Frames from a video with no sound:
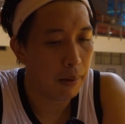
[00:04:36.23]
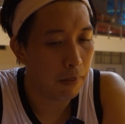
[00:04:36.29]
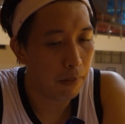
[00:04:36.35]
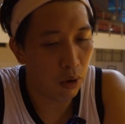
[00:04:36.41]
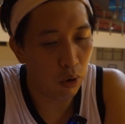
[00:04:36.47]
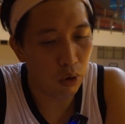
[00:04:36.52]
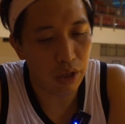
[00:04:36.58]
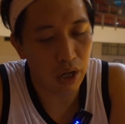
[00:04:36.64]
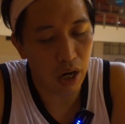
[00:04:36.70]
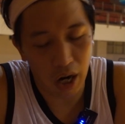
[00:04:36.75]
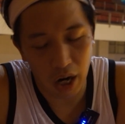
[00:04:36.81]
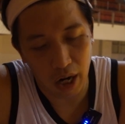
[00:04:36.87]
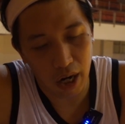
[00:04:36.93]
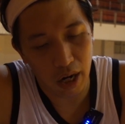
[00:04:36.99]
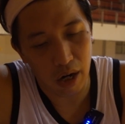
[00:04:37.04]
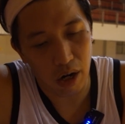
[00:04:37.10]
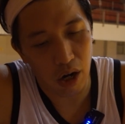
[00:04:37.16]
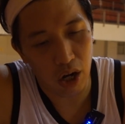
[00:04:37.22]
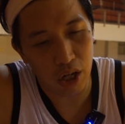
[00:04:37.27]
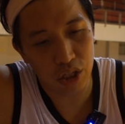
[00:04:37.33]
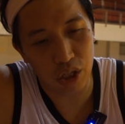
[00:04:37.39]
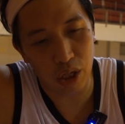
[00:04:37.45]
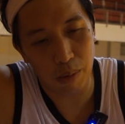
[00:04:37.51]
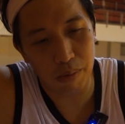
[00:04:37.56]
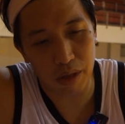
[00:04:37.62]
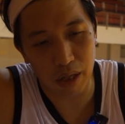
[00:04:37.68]
both are
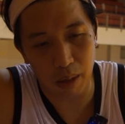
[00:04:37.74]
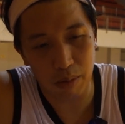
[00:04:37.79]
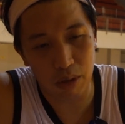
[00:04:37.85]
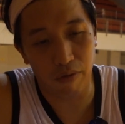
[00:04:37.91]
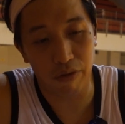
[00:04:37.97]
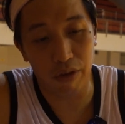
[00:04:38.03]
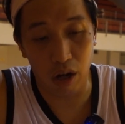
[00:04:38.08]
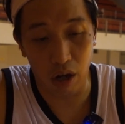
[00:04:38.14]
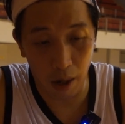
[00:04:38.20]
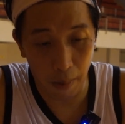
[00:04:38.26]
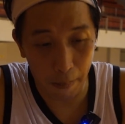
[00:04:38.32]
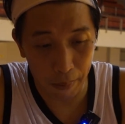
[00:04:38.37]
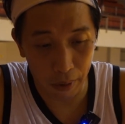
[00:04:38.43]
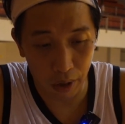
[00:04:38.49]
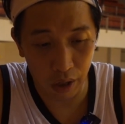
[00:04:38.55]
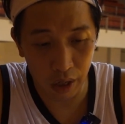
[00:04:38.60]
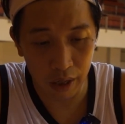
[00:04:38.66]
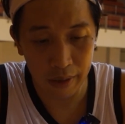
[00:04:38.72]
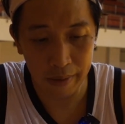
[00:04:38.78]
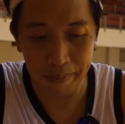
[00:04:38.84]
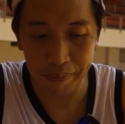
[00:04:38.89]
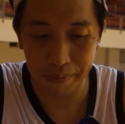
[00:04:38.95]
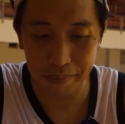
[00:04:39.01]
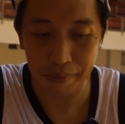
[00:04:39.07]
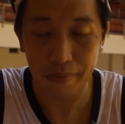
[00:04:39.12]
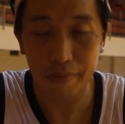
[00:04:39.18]
awesome in terms of the upper.
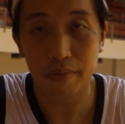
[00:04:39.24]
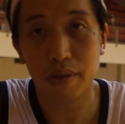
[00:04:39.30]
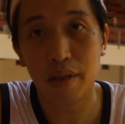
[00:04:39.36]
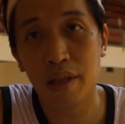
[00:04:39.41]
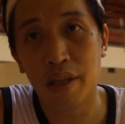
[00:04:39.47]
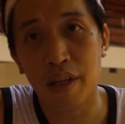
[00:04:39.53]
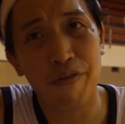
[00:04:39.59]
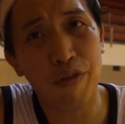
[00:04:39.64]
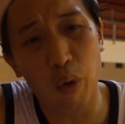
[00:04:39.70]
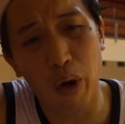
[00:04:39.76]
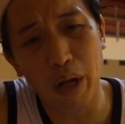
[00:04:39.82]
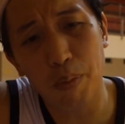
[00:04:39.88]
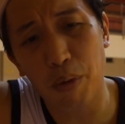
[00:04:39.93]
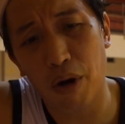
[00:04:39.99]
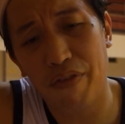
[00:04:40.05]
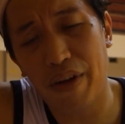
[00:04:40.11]
If you want more